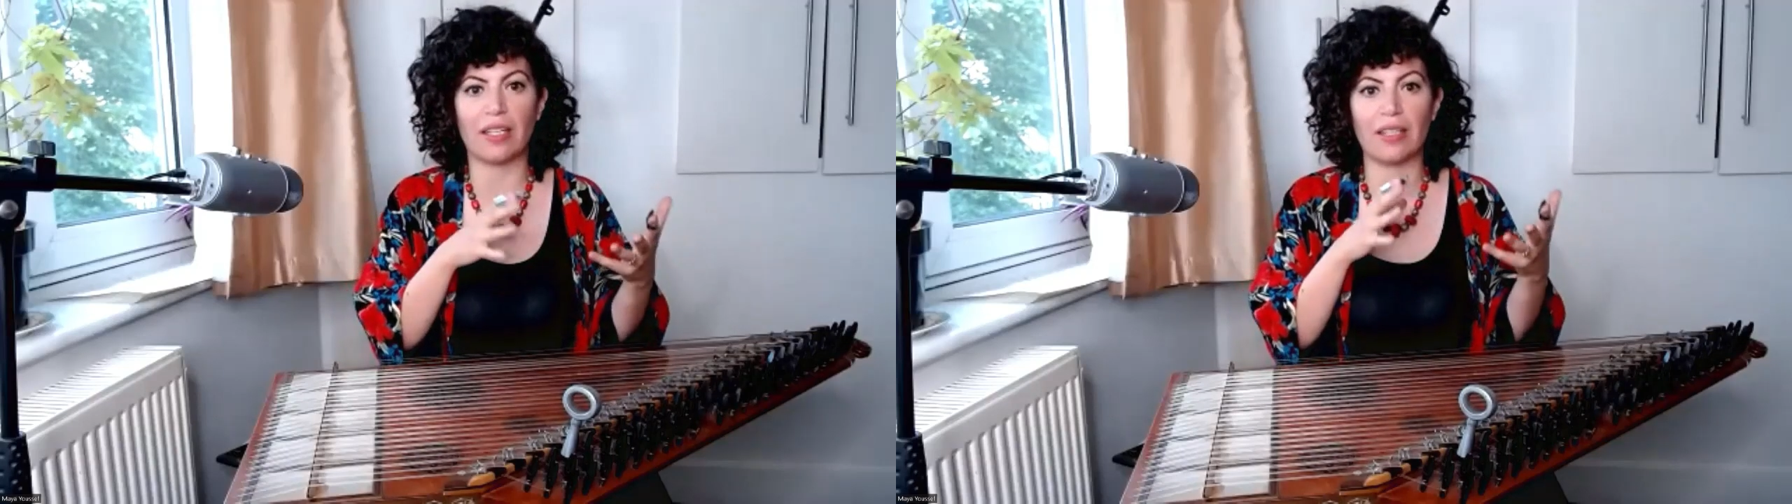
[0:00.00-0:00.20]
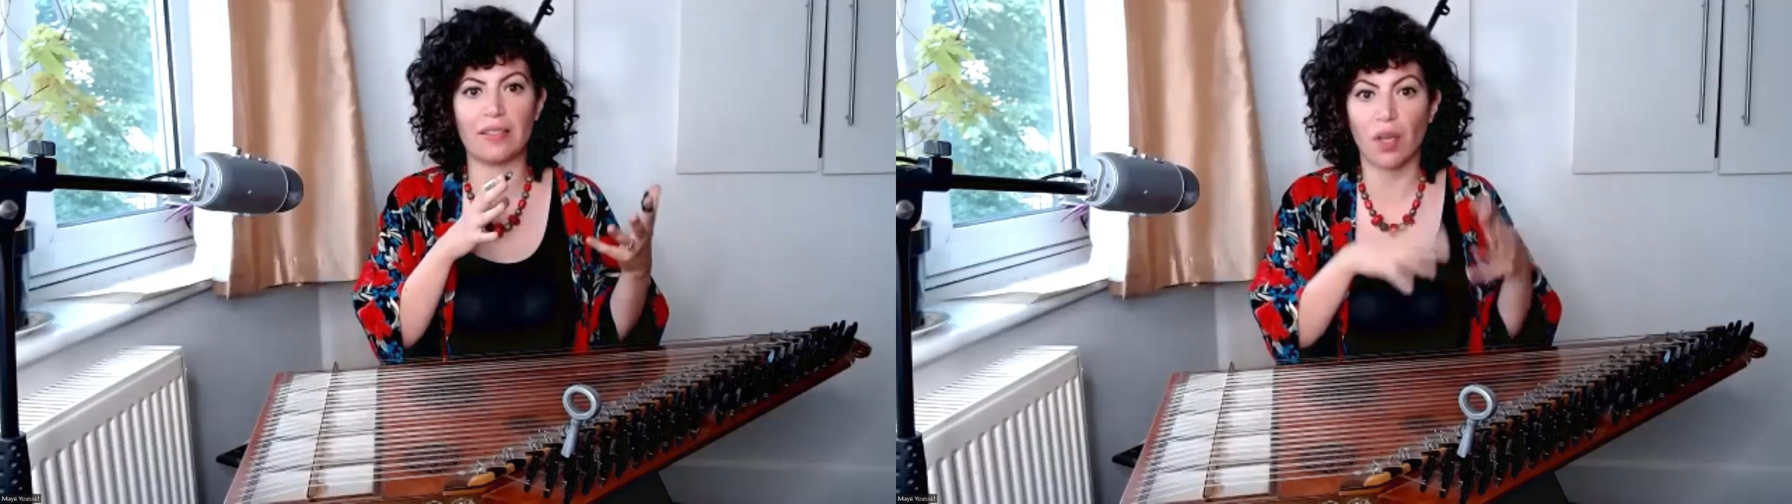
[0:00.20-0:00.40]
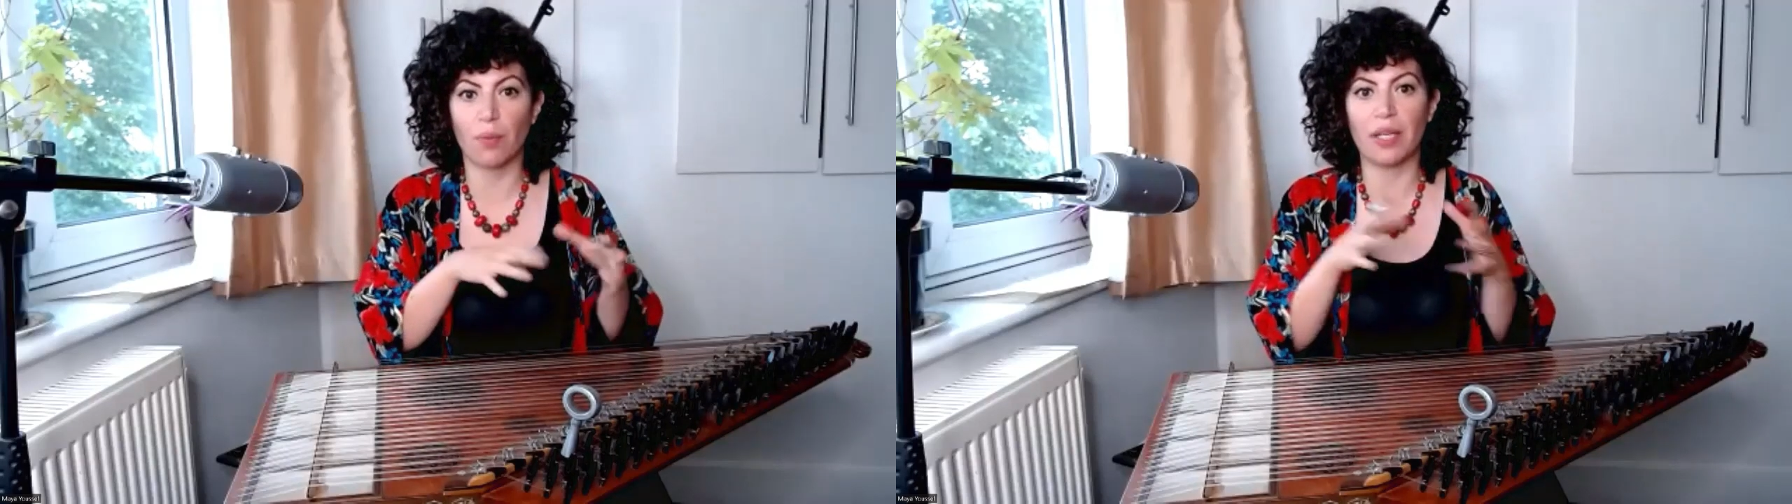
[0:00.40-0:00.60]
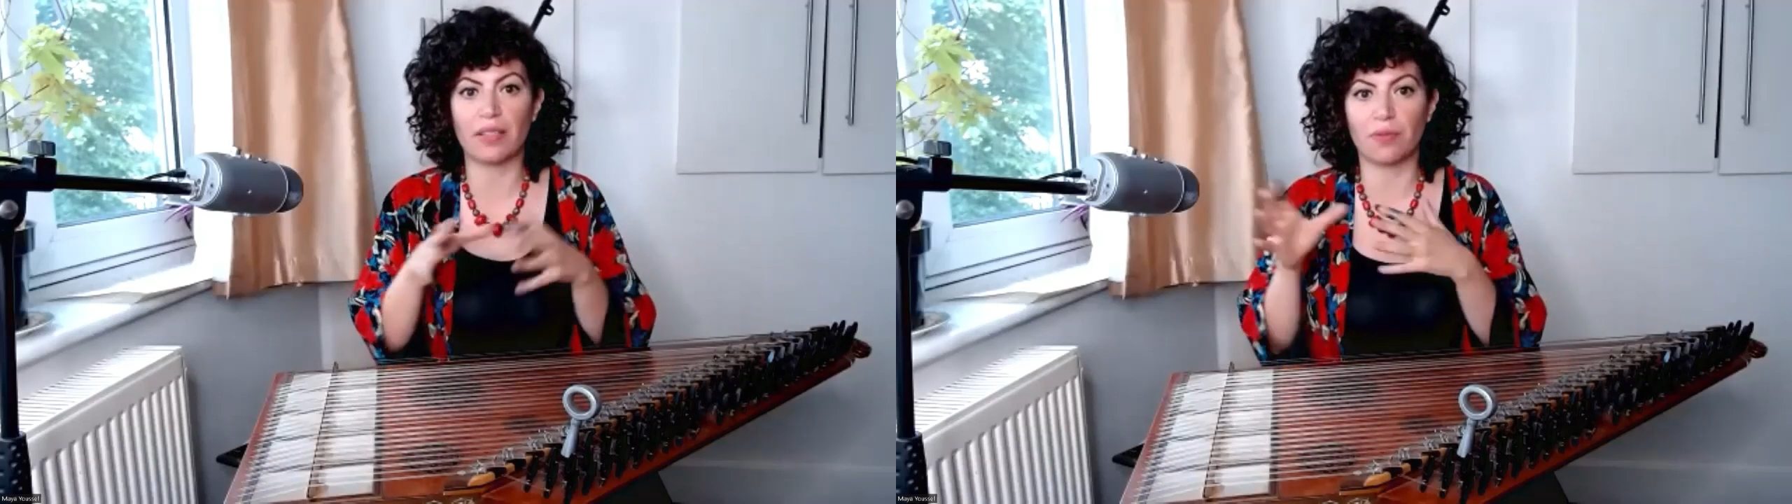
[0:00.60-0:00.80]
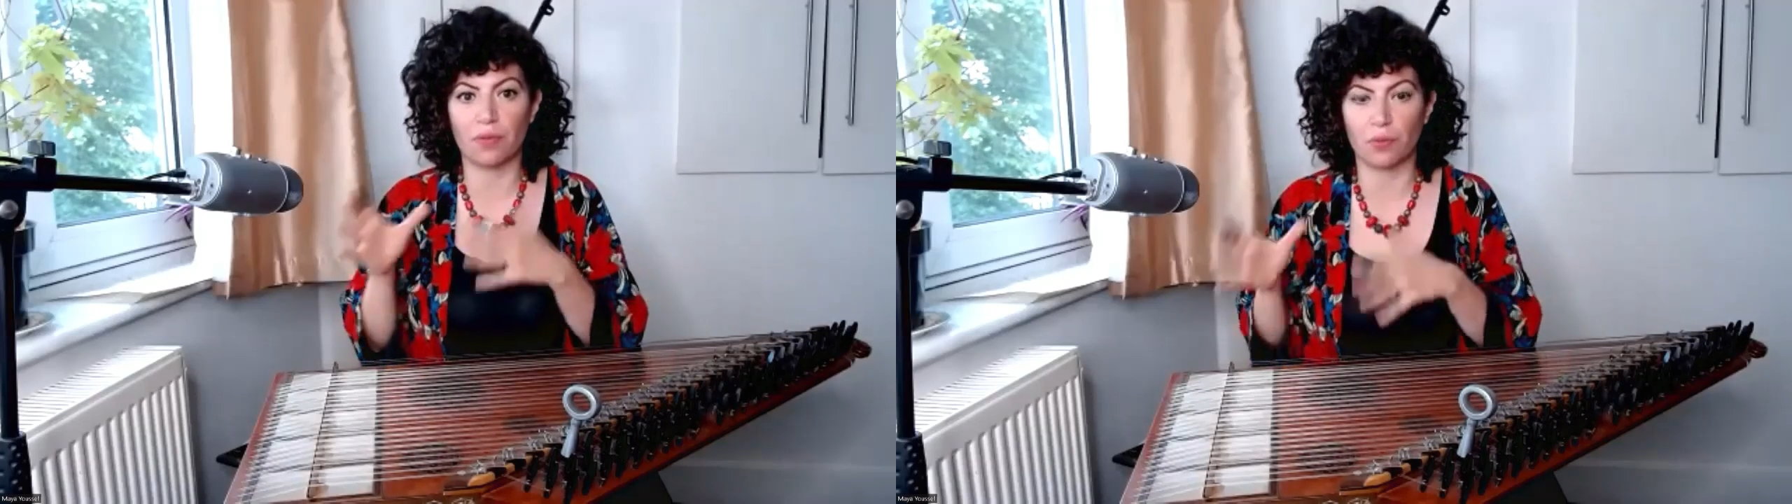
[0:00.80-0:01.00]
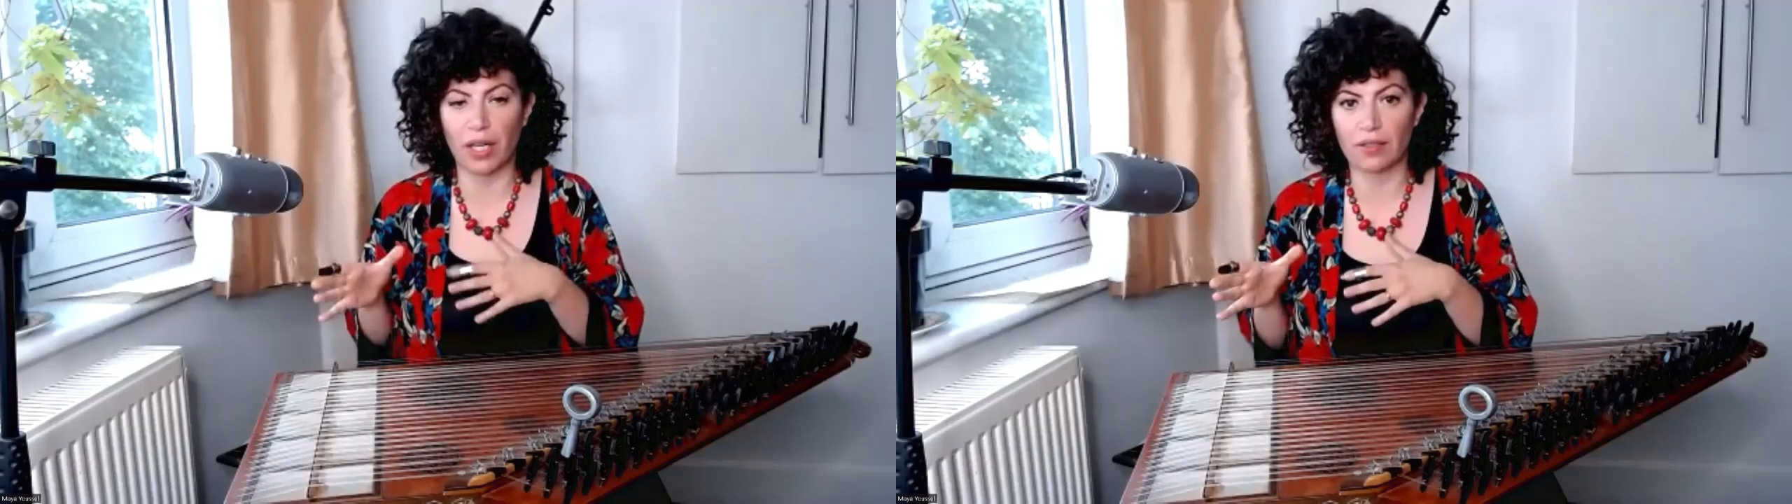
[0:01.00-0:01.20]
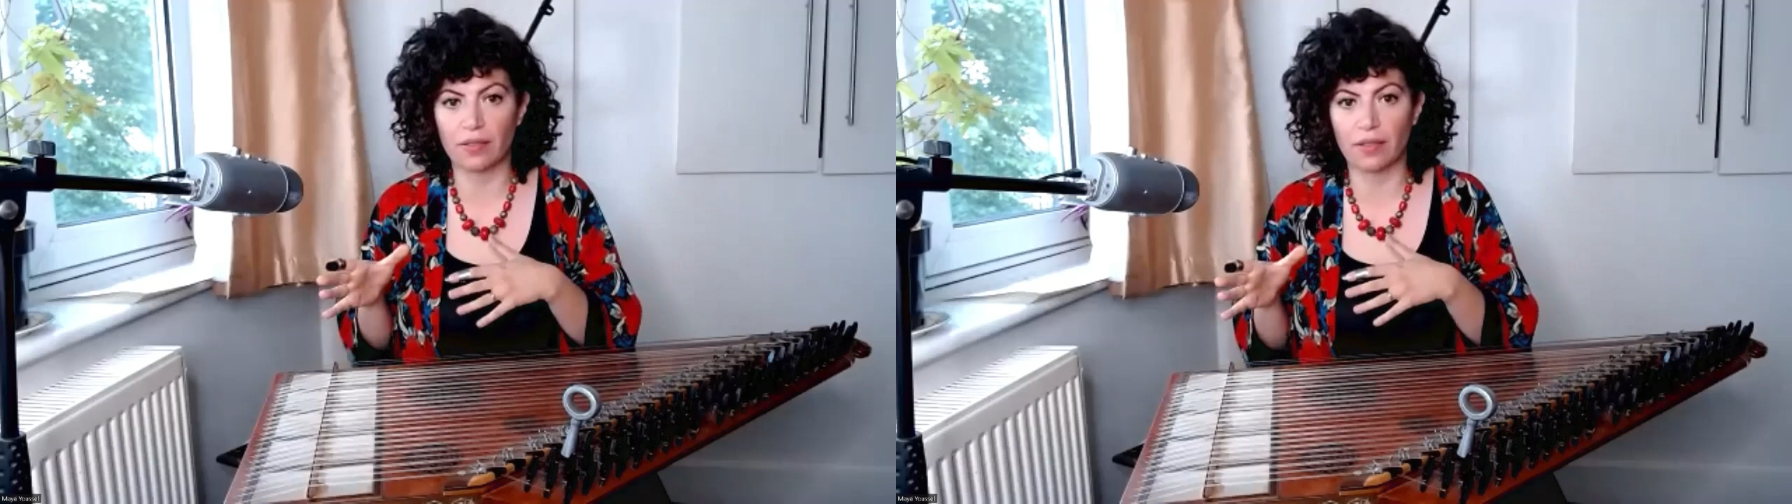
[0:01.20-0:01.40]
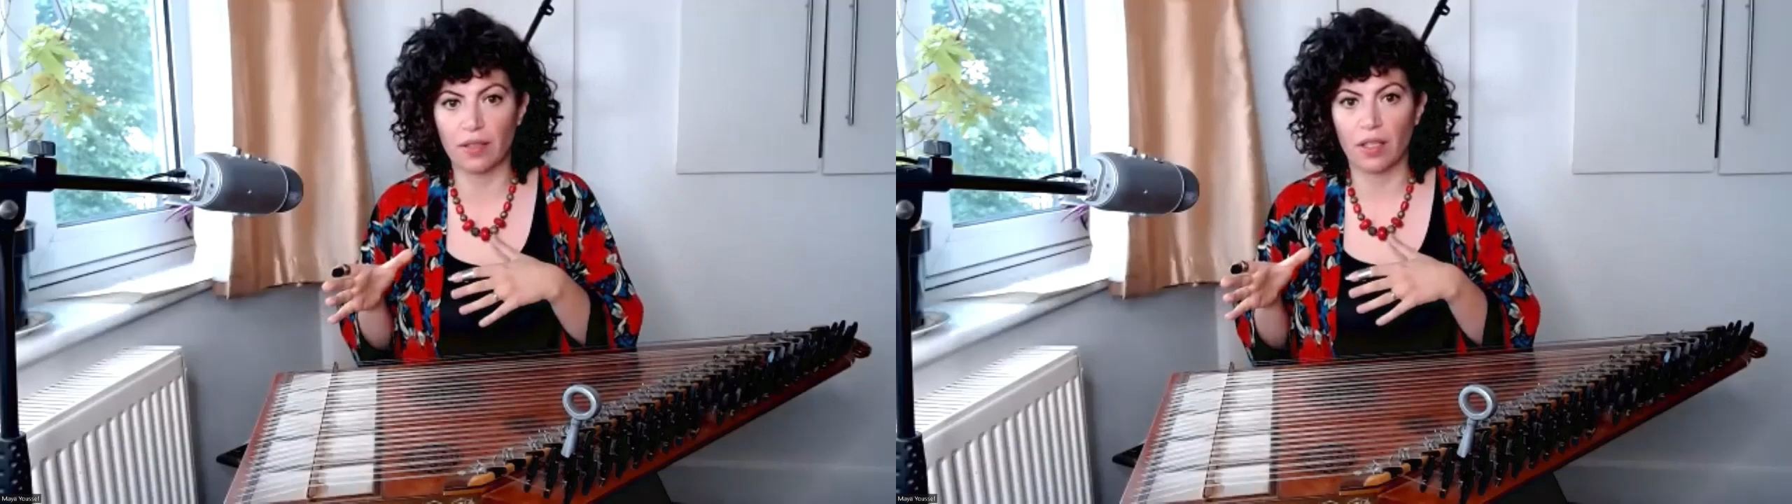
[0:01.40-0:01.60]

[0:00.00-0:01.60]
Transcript: in so many different ways.